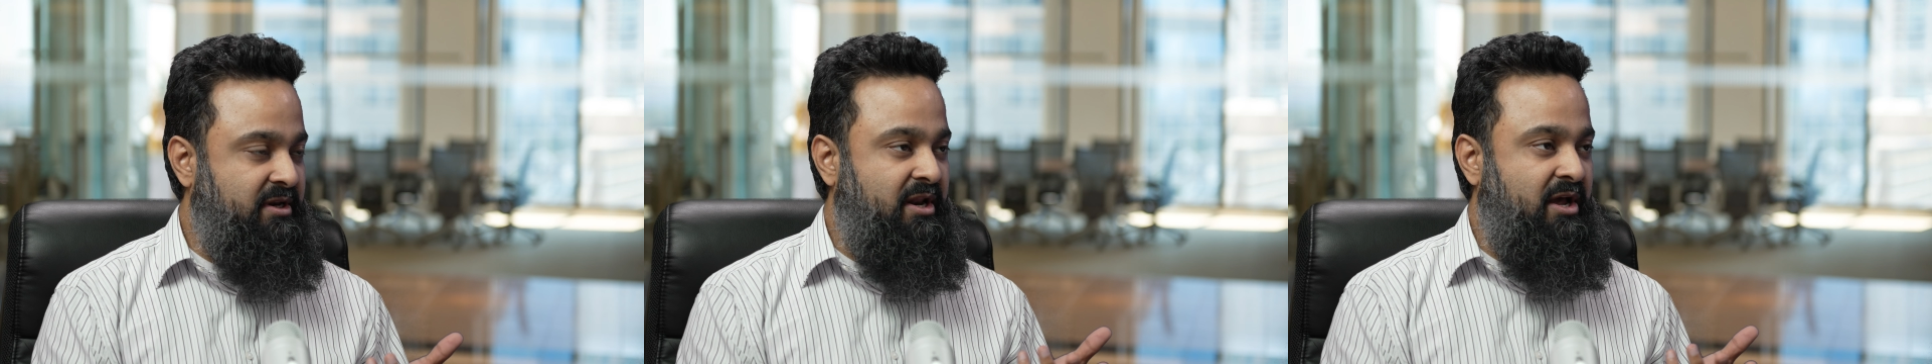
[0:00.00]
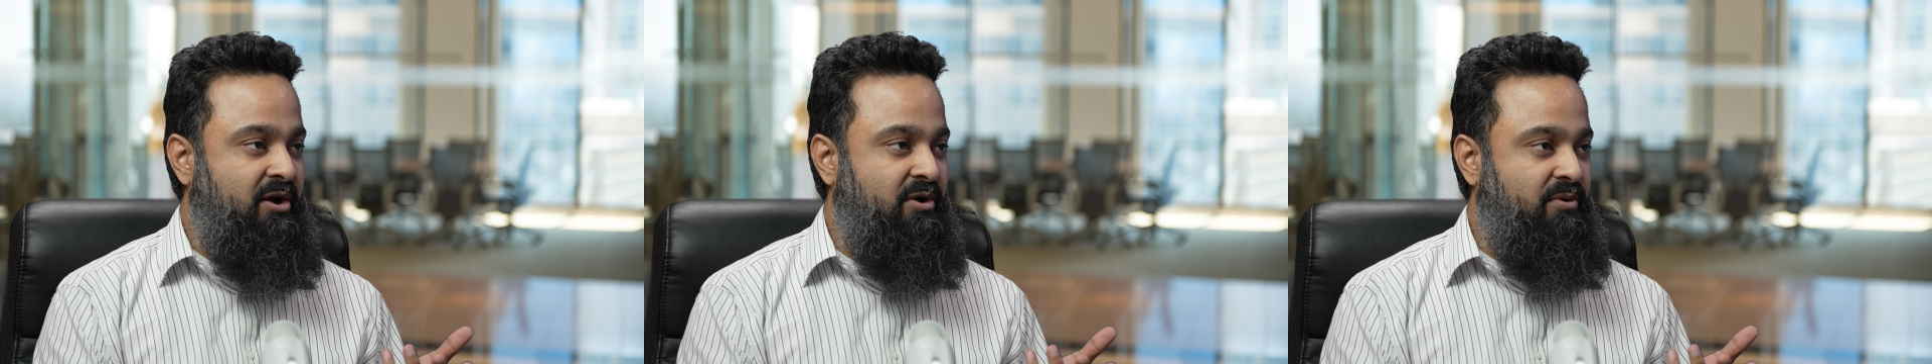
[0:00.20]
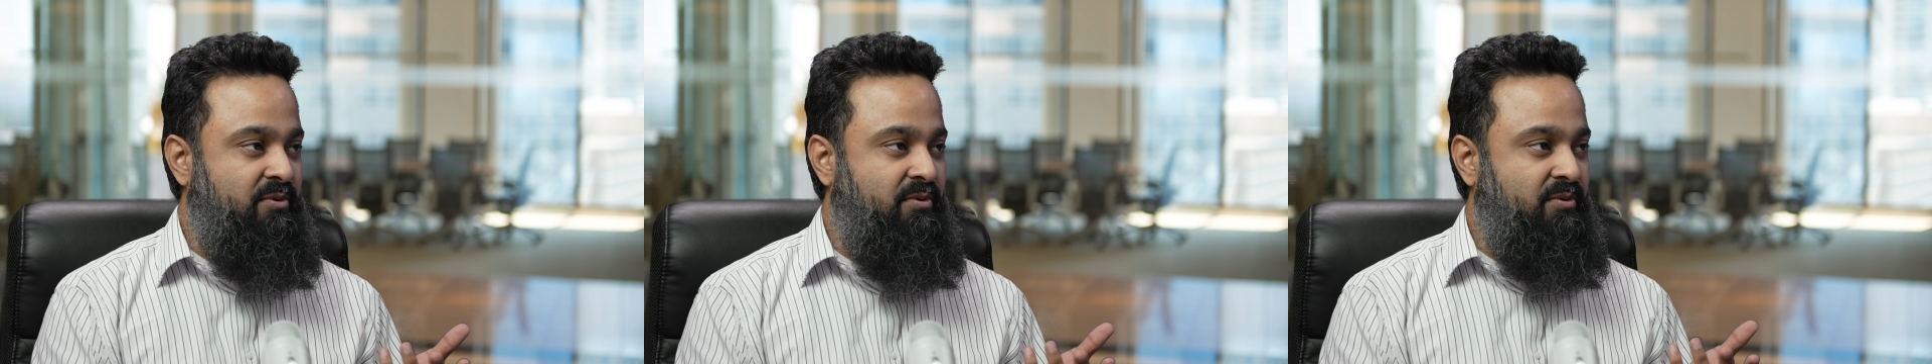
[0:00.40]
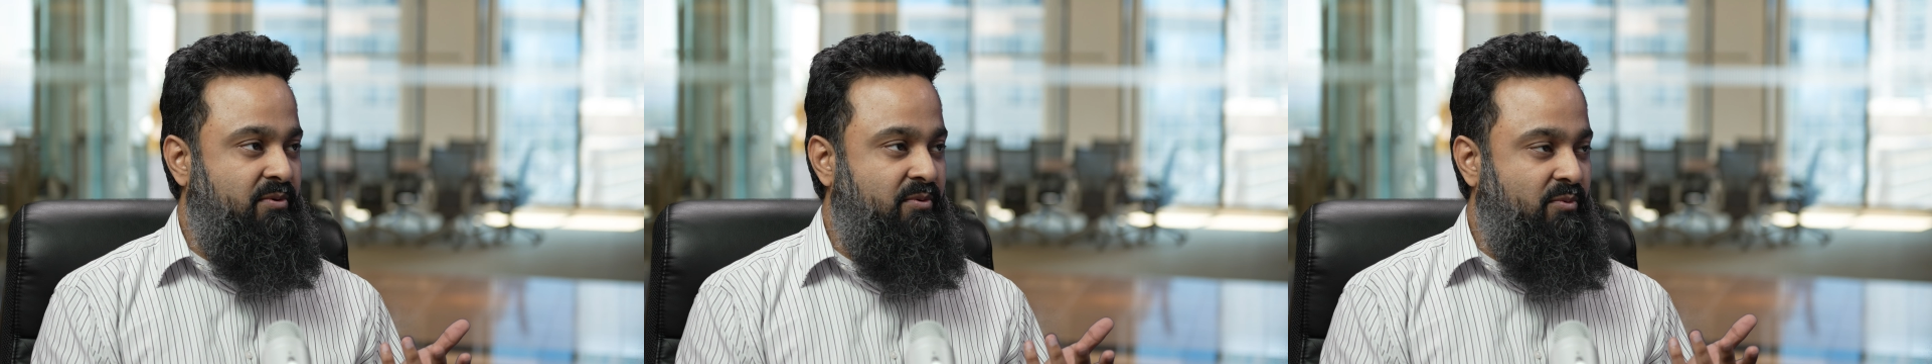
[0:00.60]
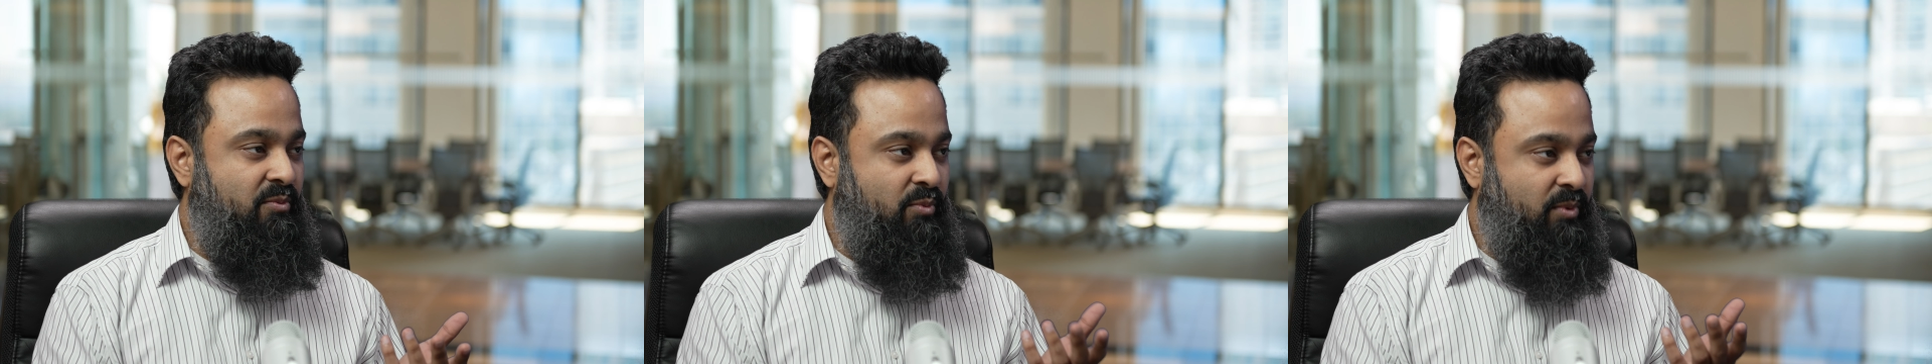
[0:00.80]
Now,
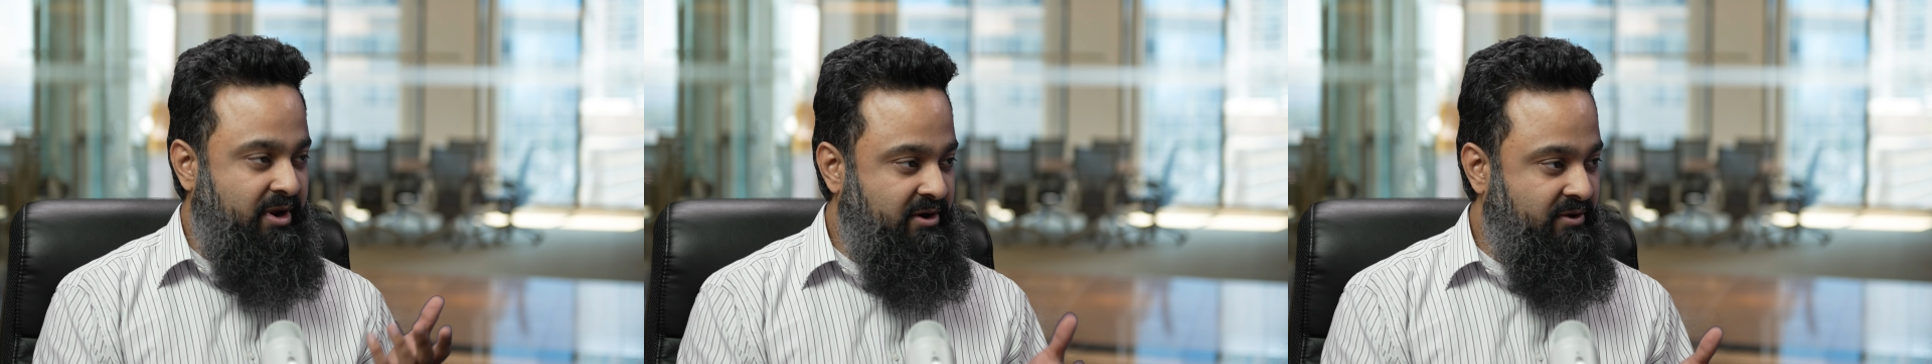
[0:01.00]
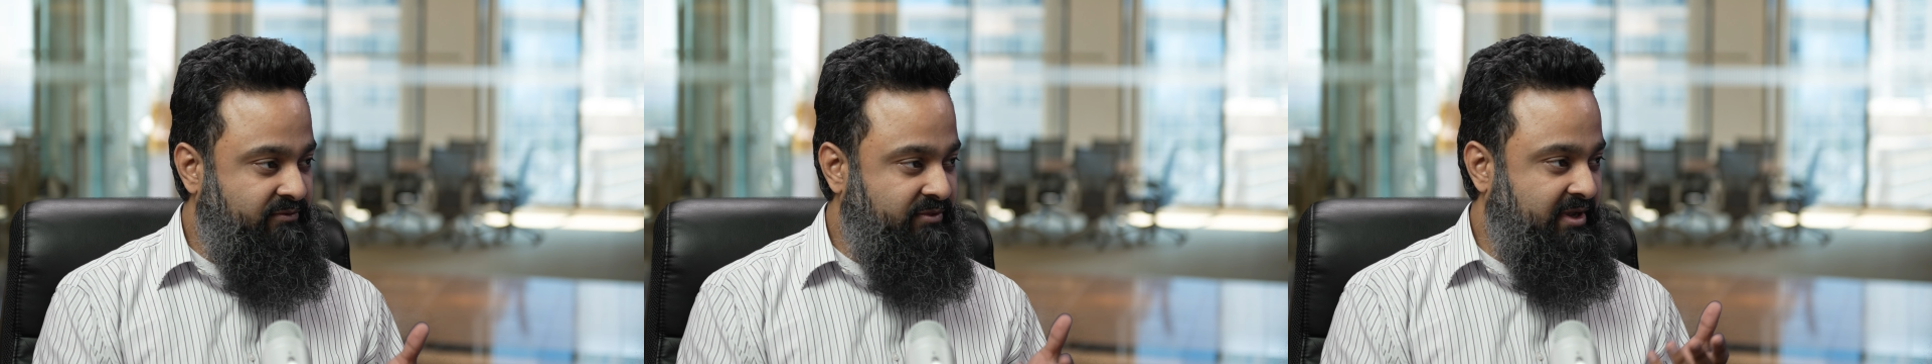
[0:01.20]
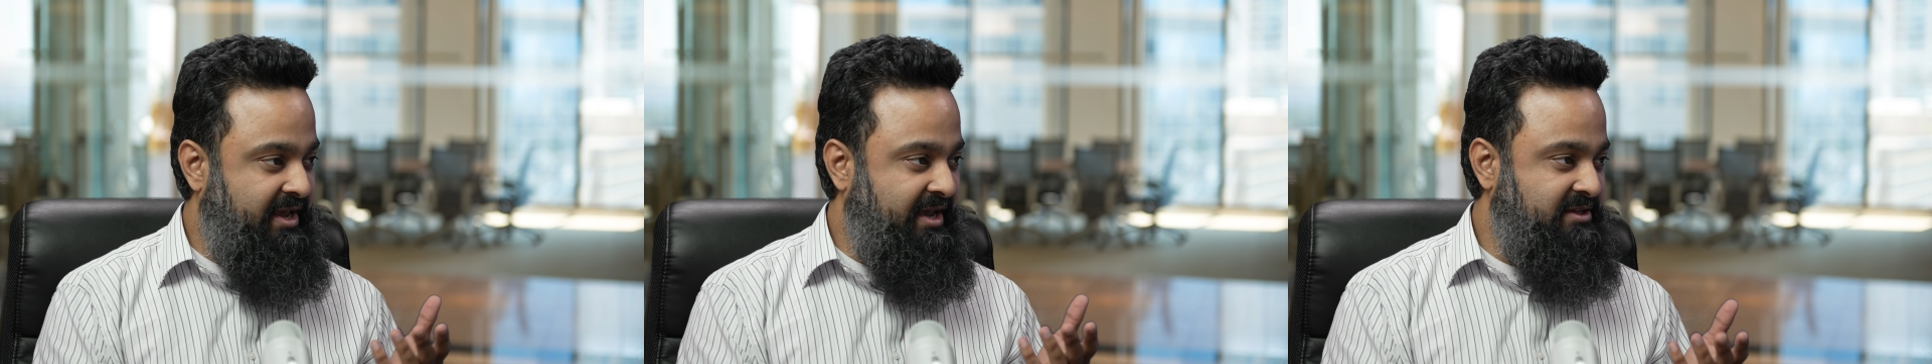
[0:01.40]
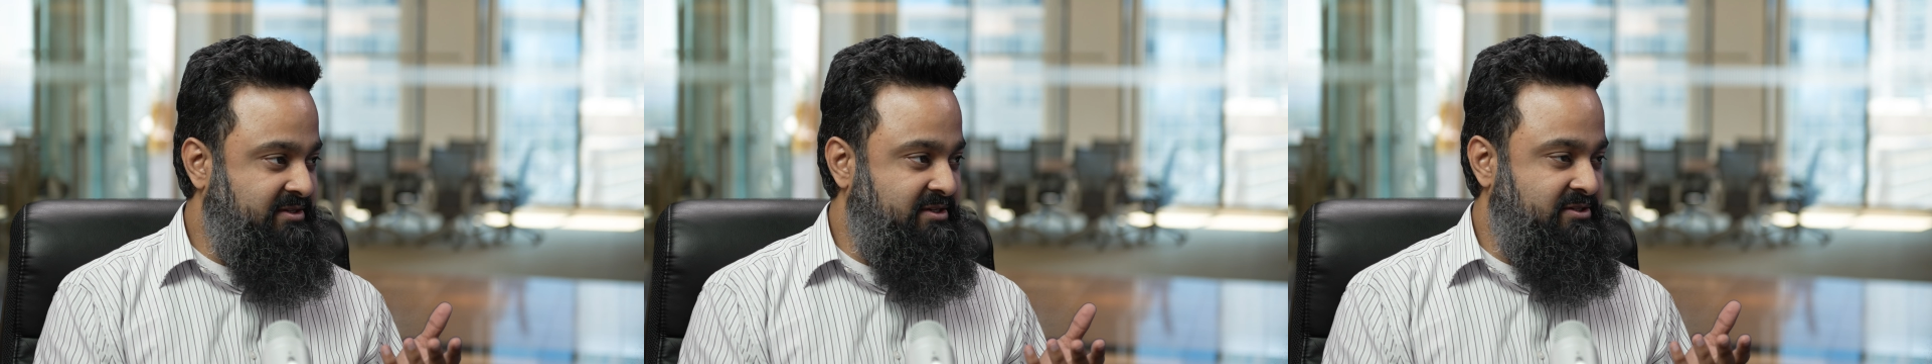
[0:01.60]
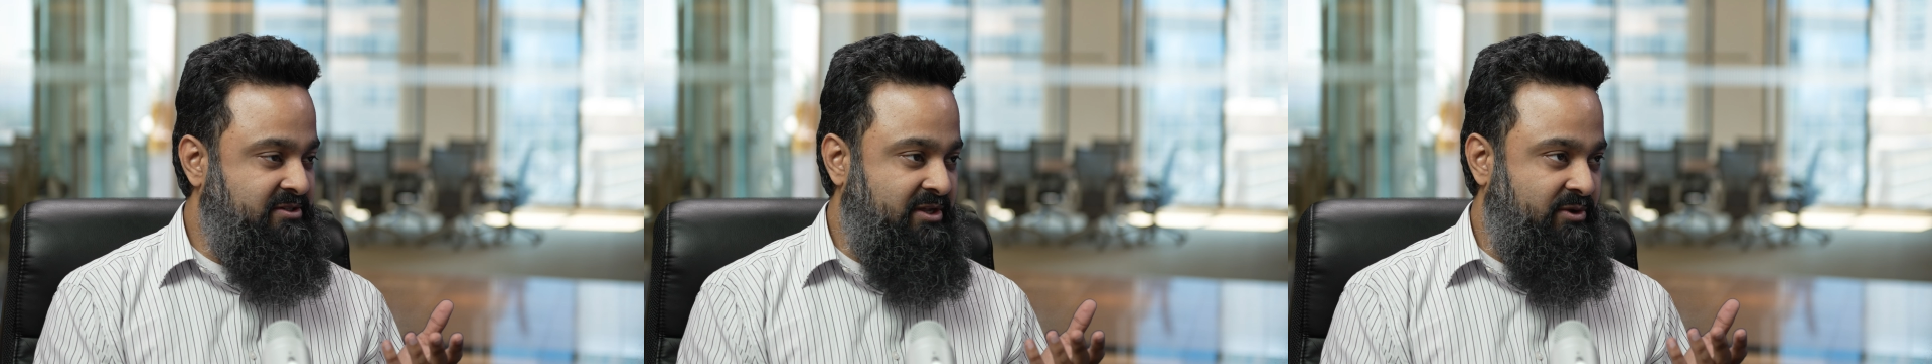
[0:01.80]
one of the
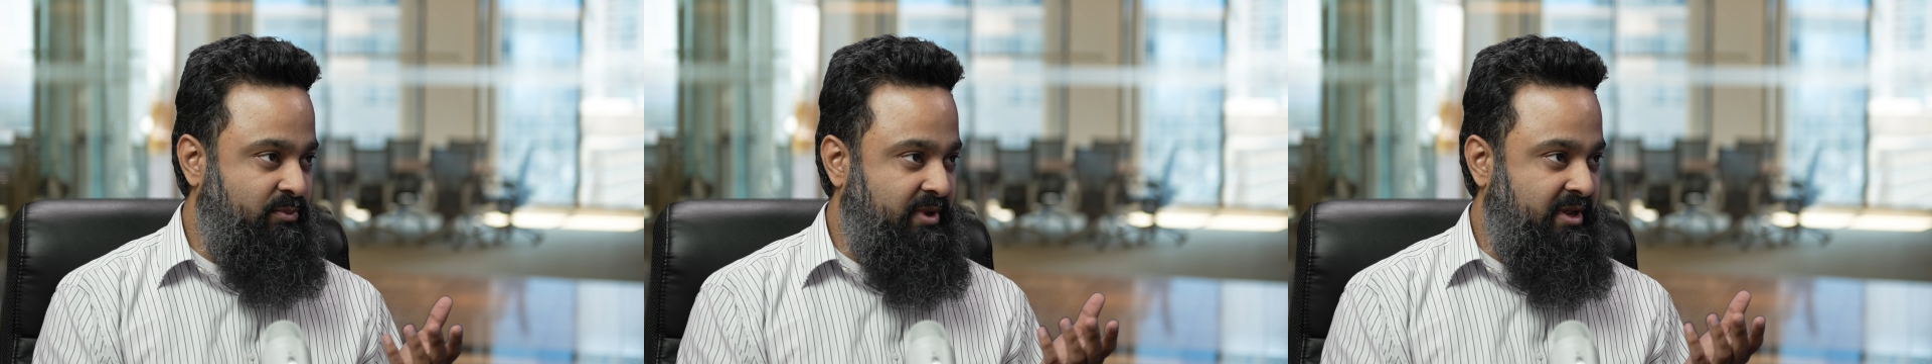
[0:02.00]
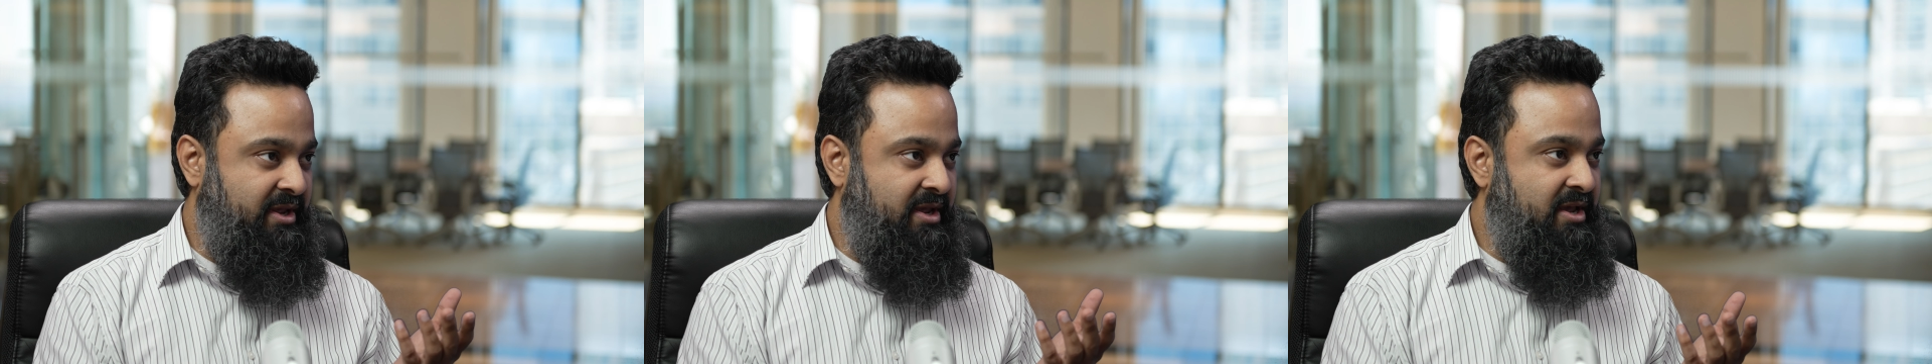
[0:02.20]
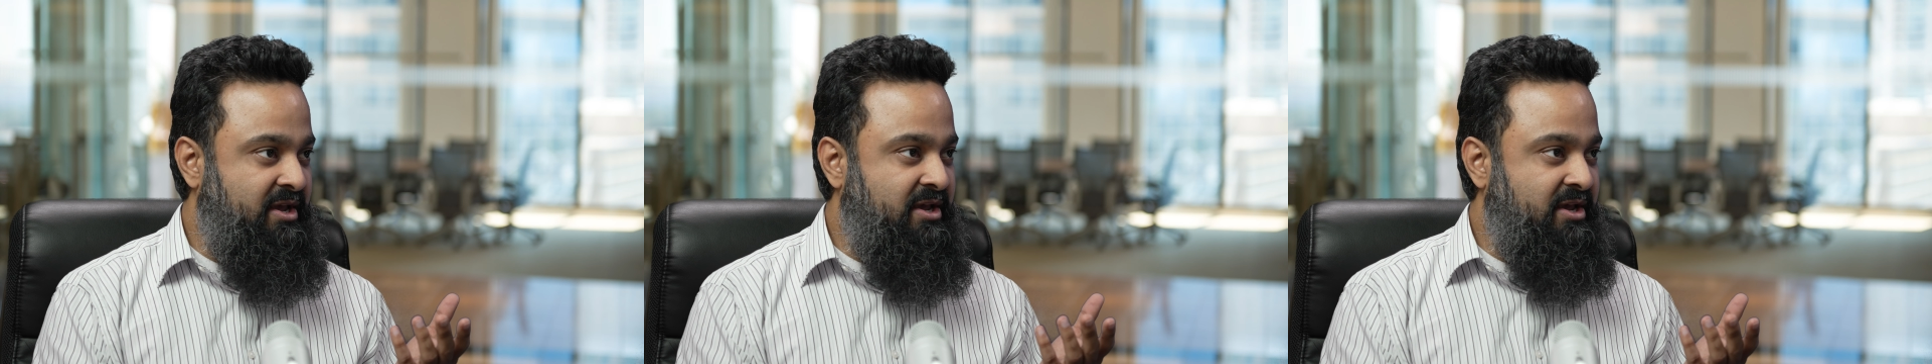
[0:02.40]
cases that we